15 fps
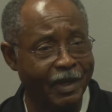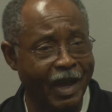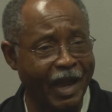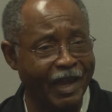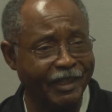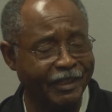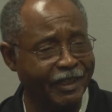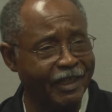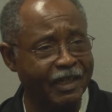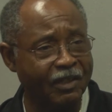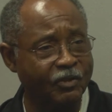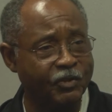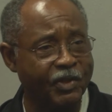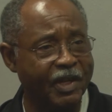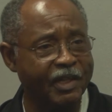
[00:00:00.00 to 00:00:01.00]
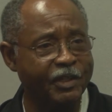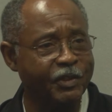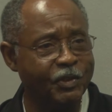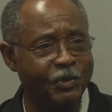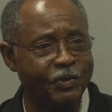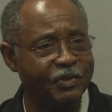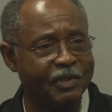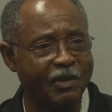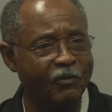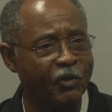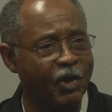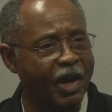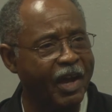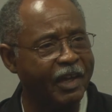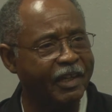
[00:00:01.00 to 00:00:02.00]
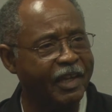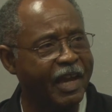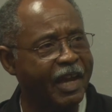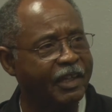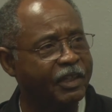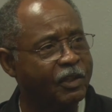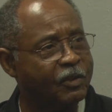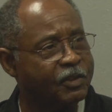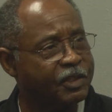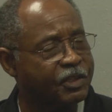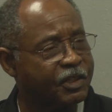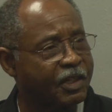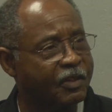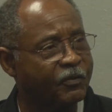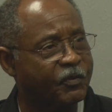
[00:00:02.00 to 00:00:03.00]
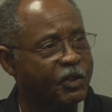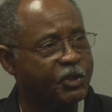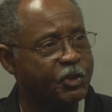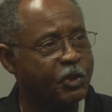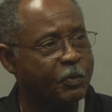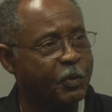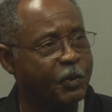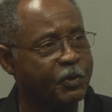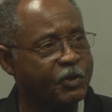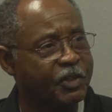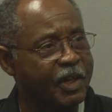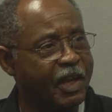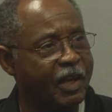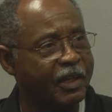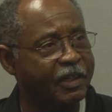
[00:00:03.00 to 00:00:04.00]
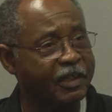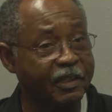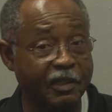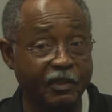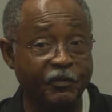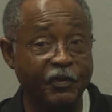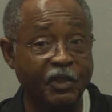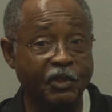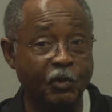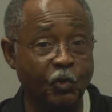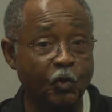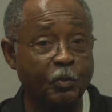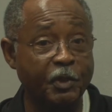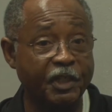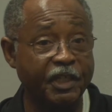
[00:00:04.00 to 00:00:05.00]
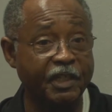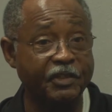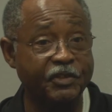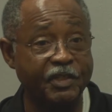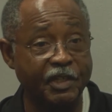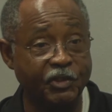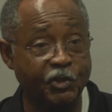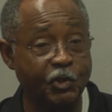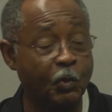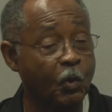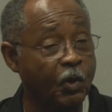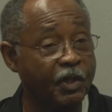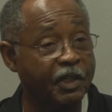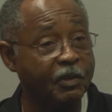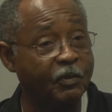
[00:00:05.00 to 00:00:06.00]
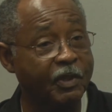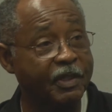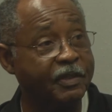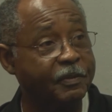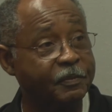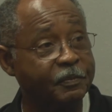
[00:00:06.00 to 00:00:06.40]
idea. Try to use a variety of ideas that's going to fit your personality, going to fit the group of kids that you're working with.